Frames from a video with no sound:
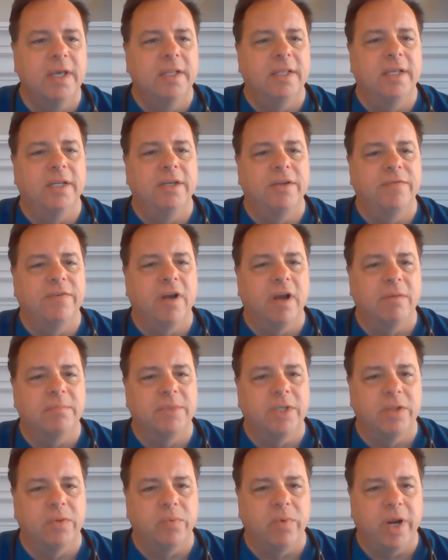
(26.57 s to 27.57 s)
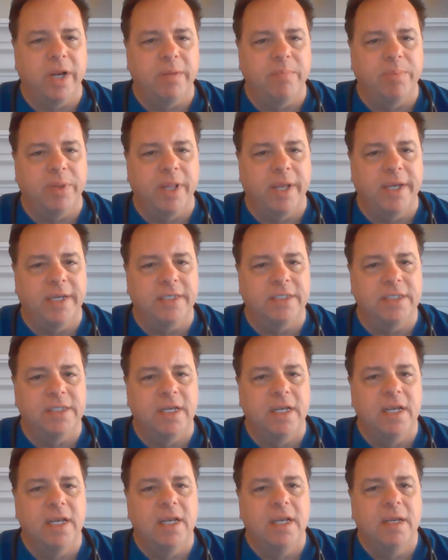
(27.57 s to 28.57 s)
then you've come to the right
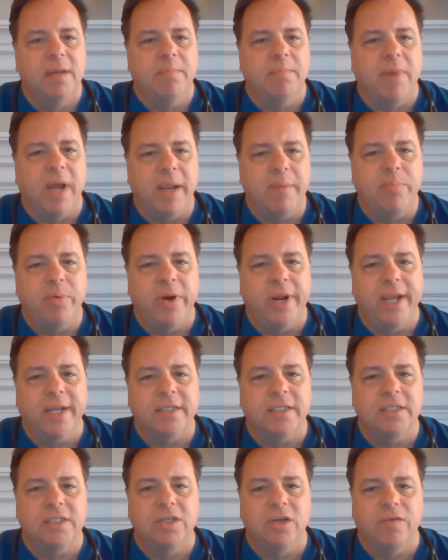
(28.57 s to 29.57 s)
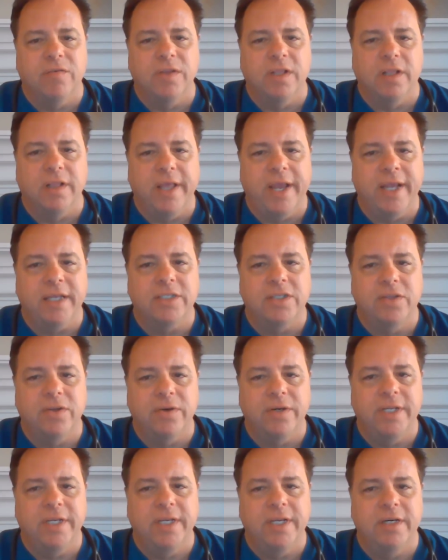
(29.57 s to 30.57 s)
place. My practice over the last
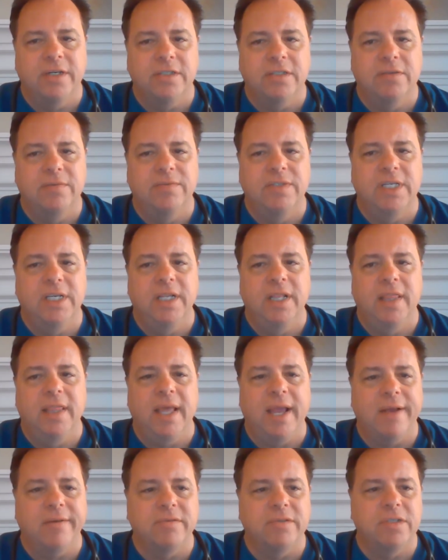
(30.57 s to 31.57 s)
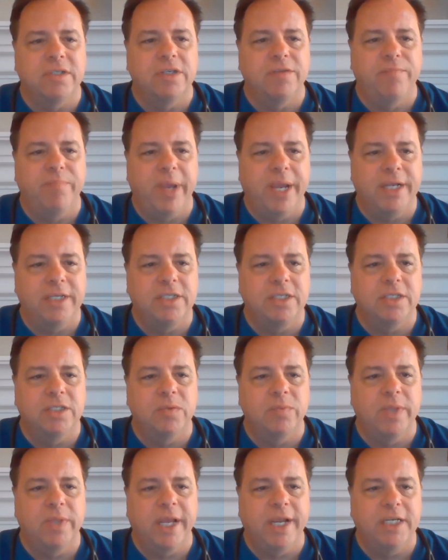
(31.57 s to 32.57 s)
30 years have seen thousands of
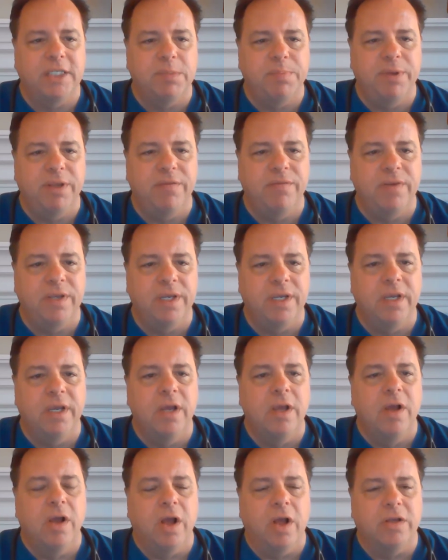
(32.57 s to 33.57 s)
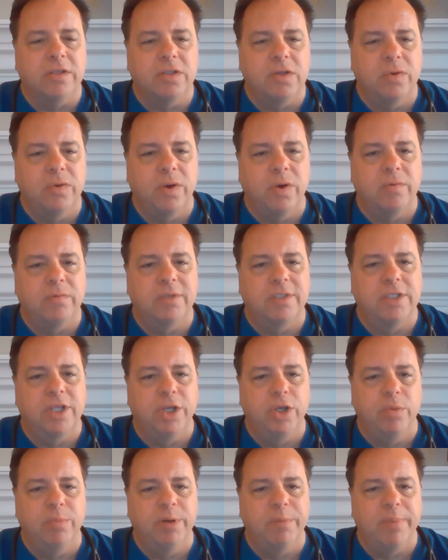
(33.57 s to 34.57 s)
patients with HPV, also known as
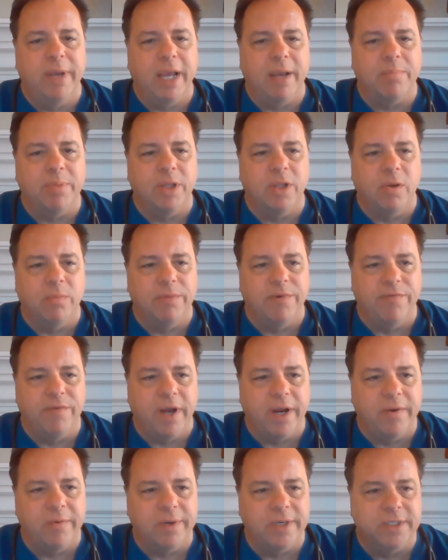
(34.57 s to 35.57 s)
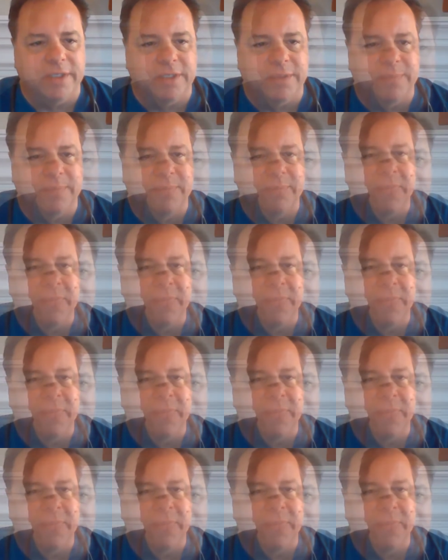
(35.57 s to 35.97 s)
the human papillomavirus.